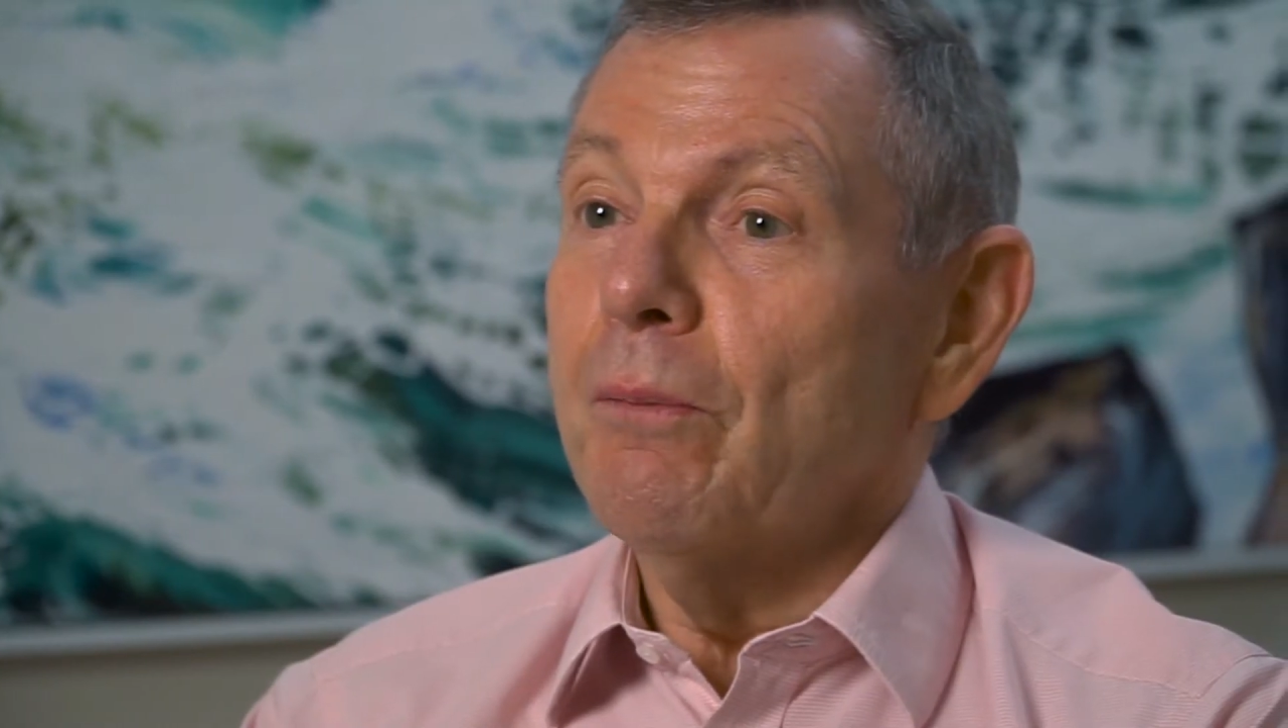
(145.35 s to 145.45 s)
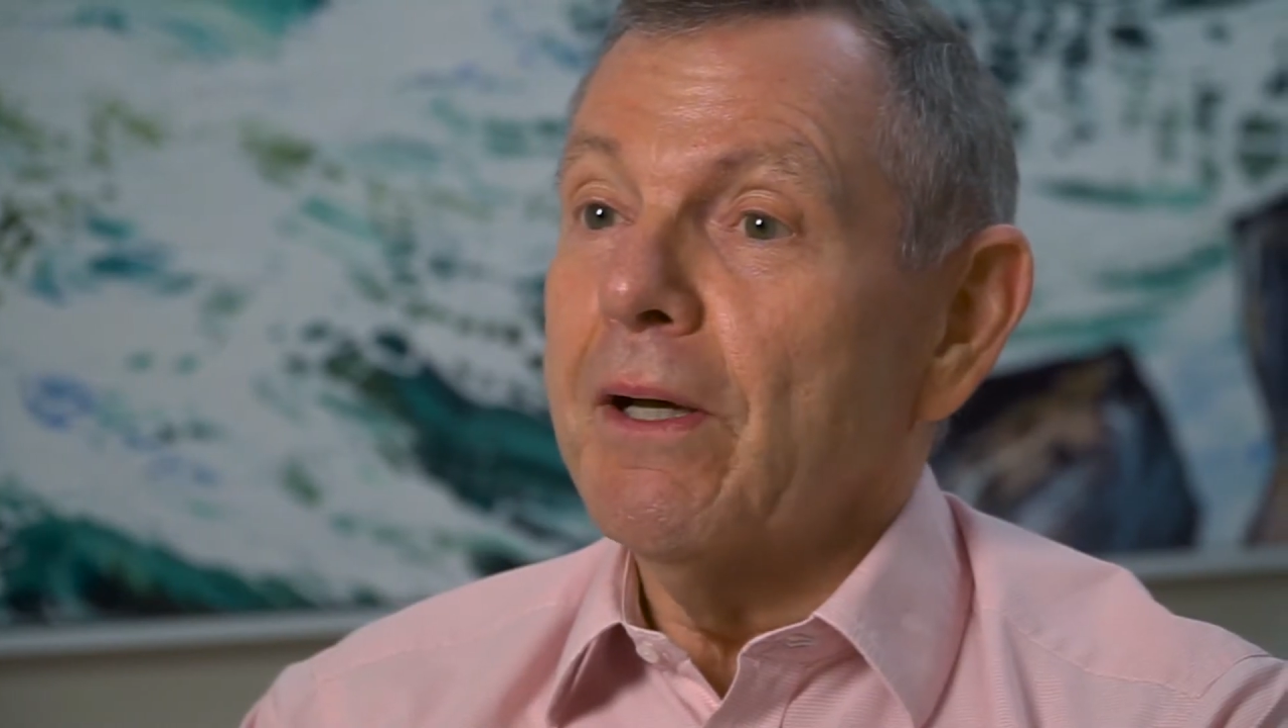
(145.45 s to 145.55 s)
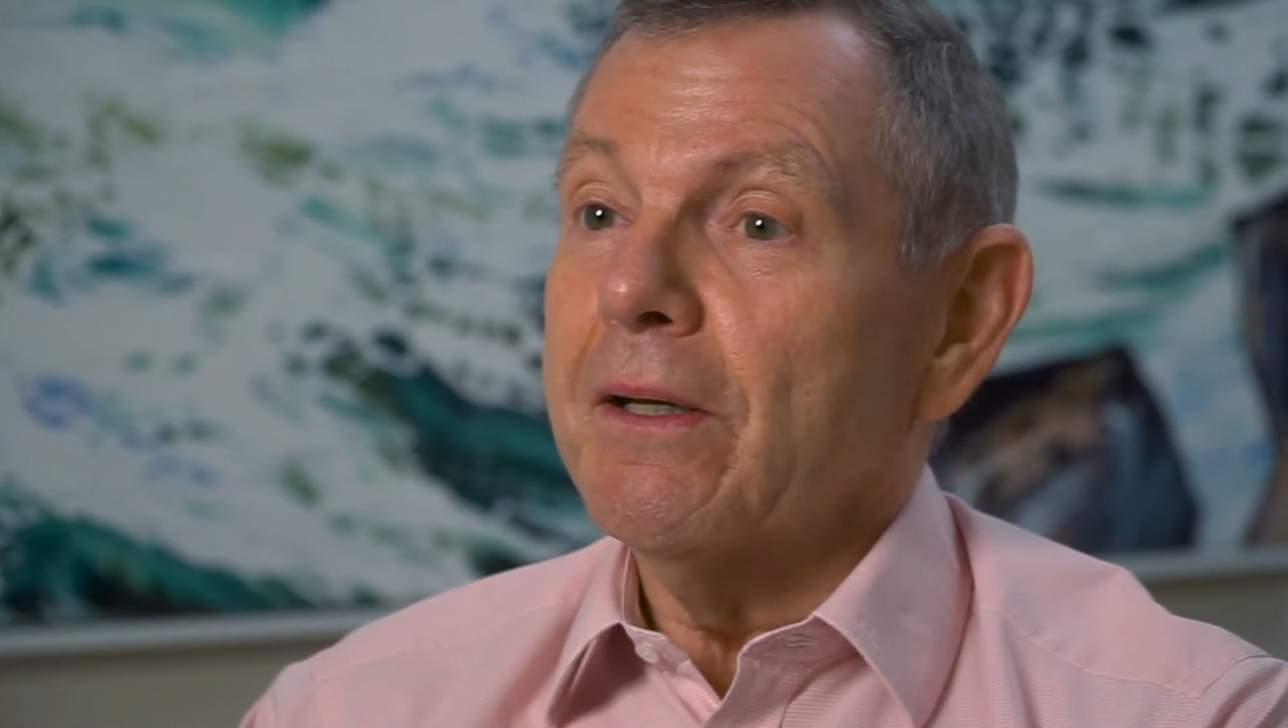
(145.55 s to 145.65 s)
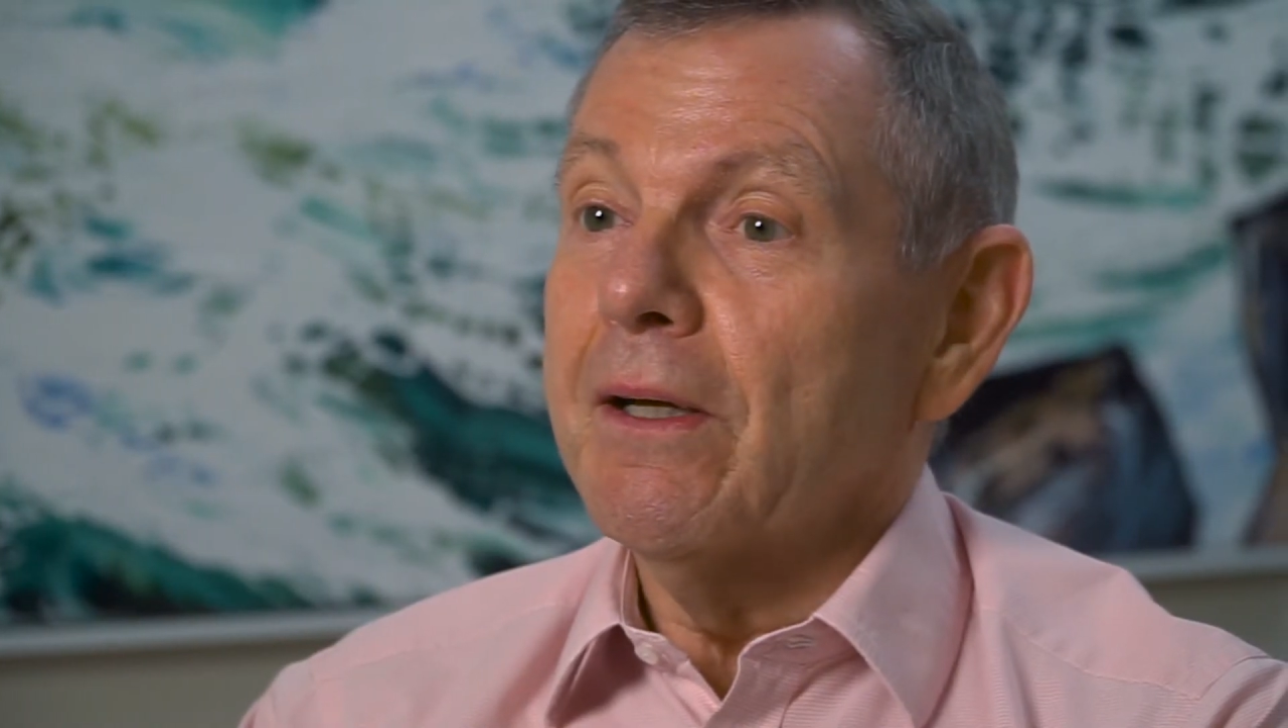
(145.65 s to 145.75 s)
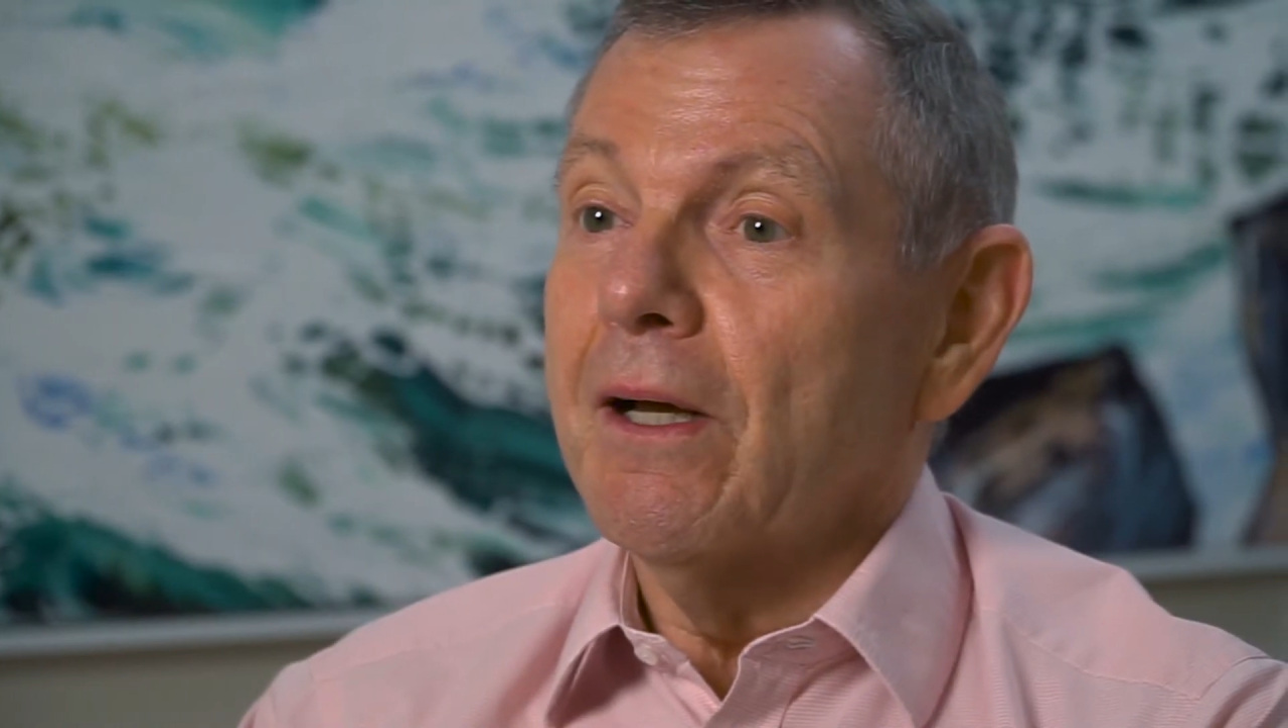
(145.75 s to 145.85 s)

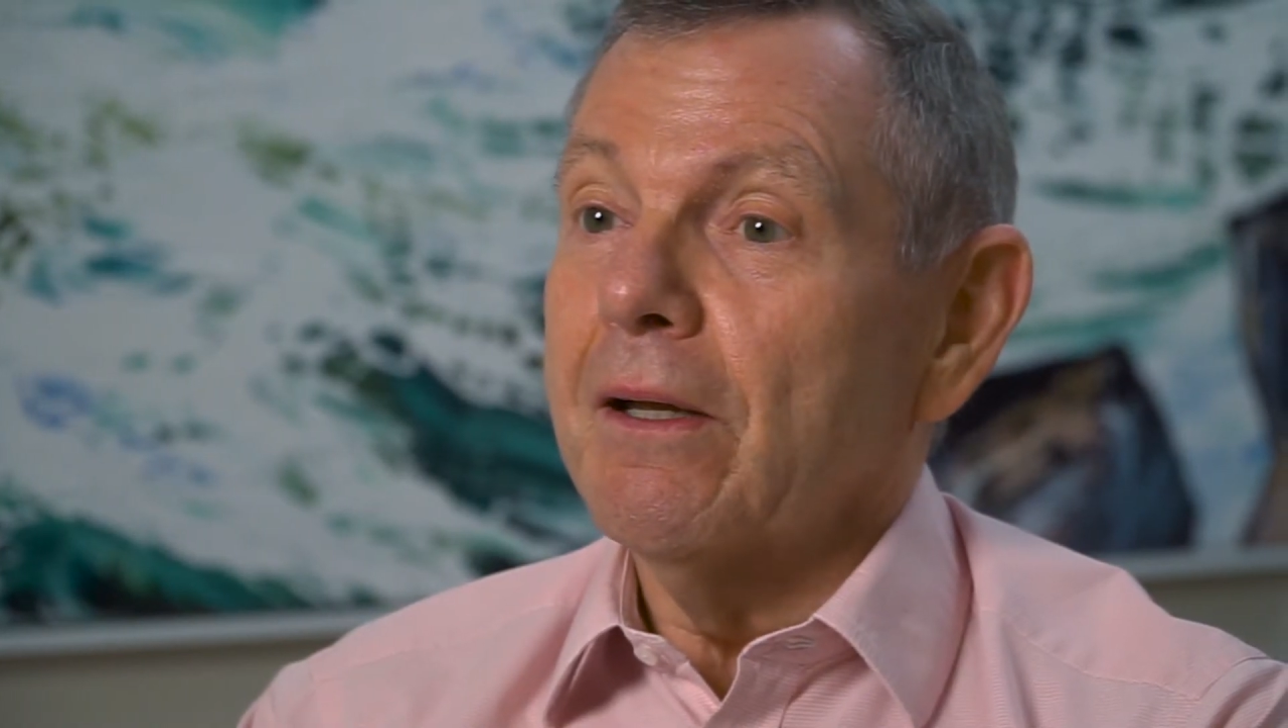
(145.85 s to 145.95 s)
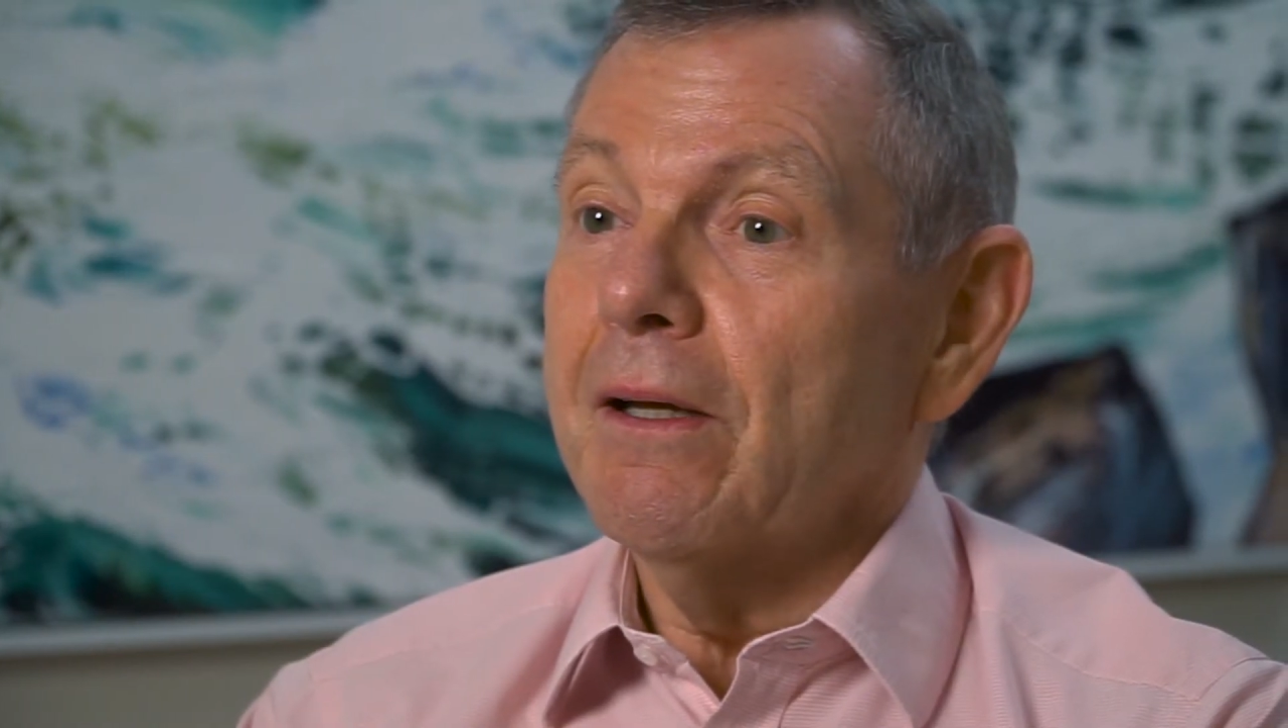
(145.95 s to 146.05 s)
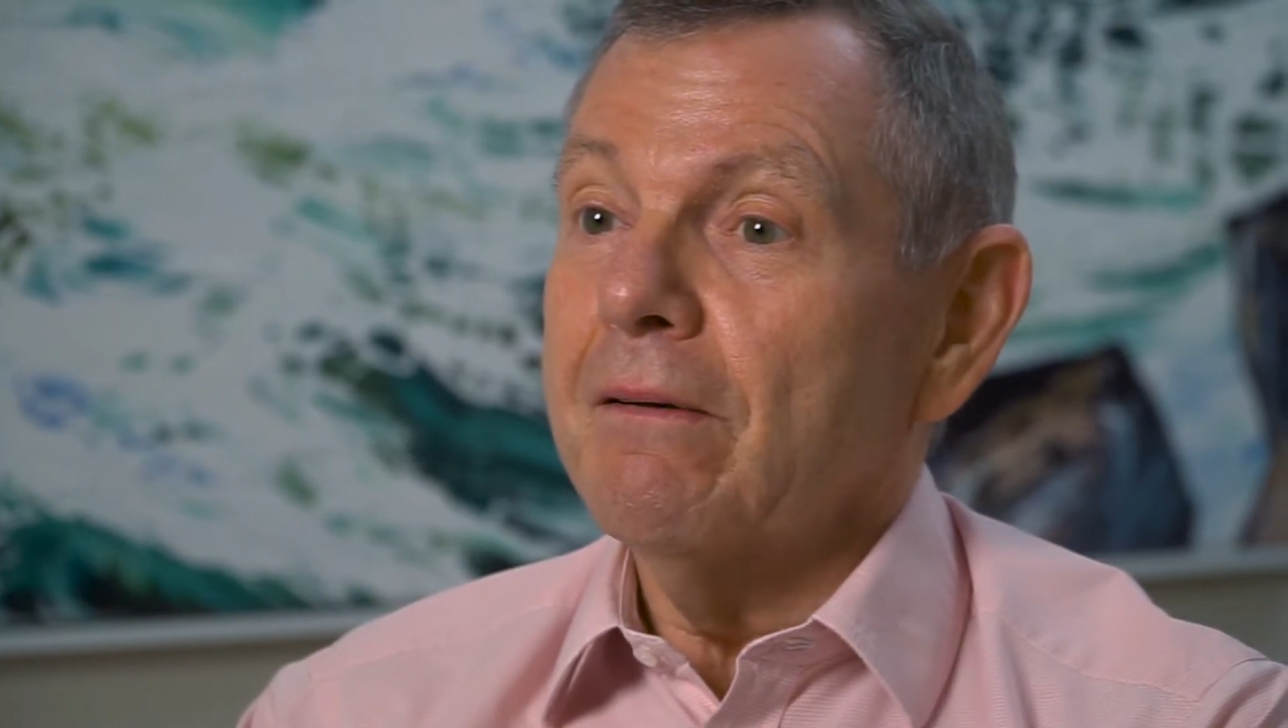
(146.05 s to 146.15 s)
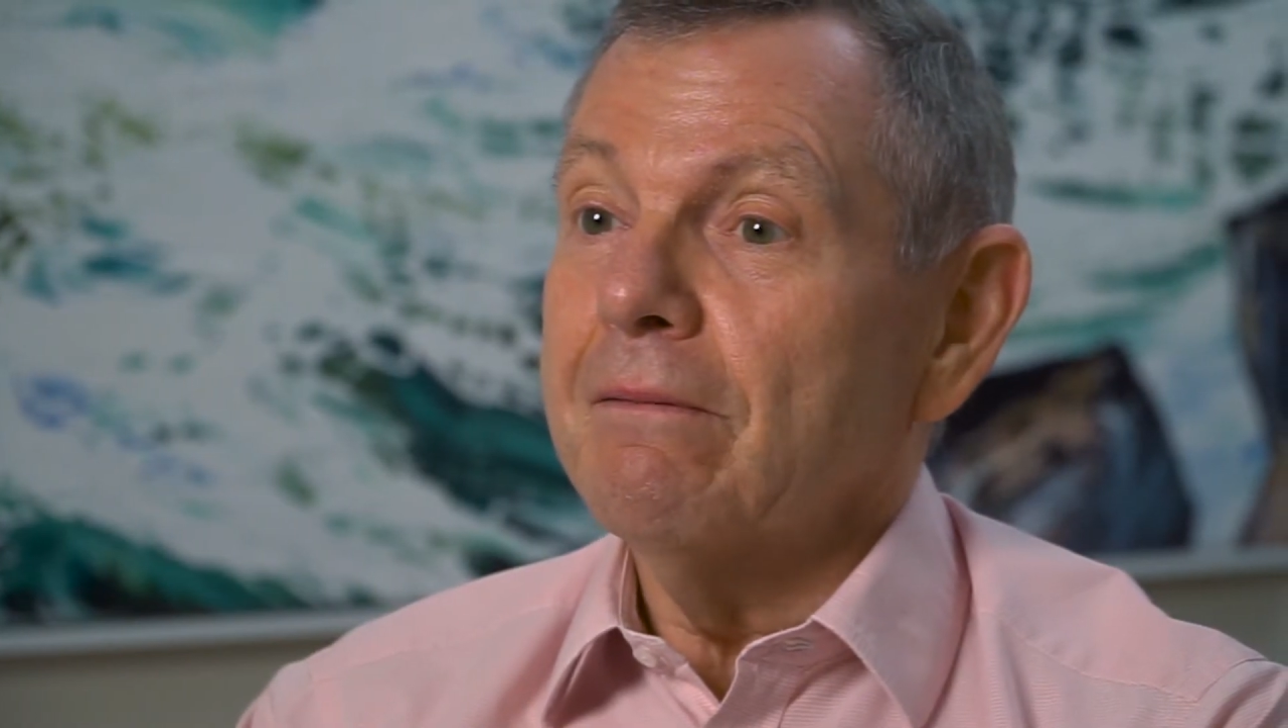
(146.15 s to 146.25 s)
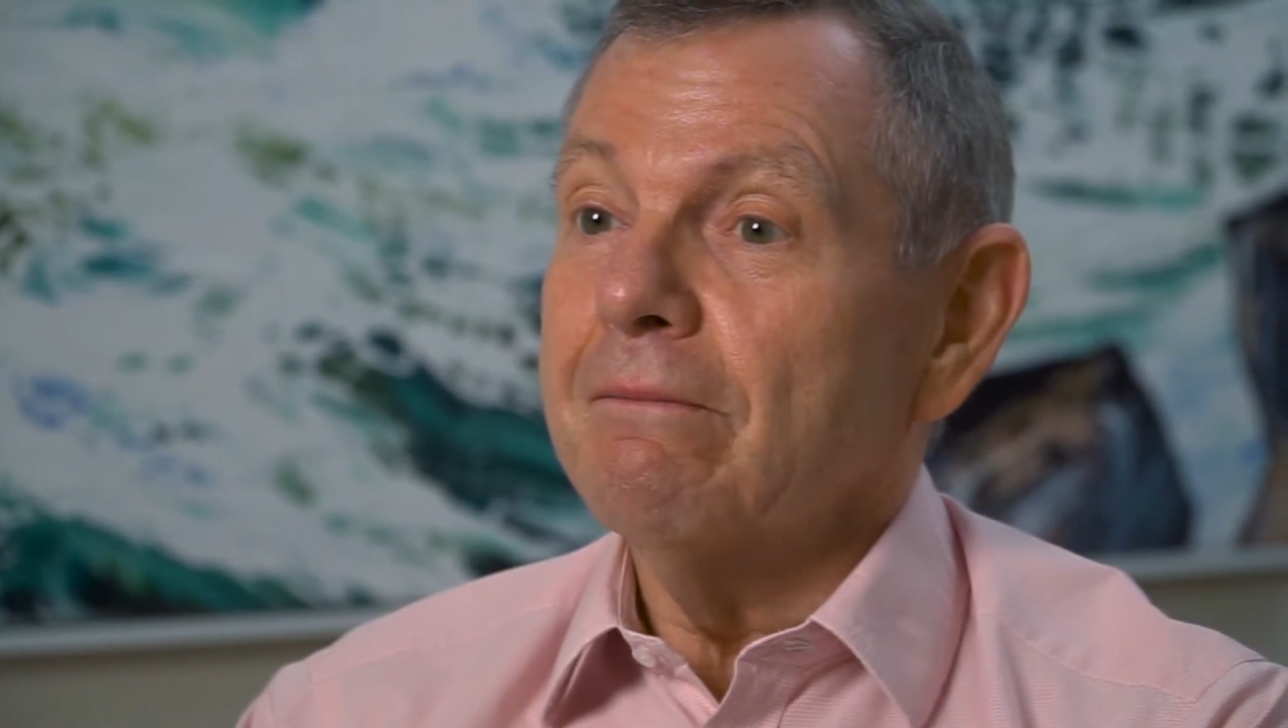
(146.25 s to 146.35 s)
about, darling?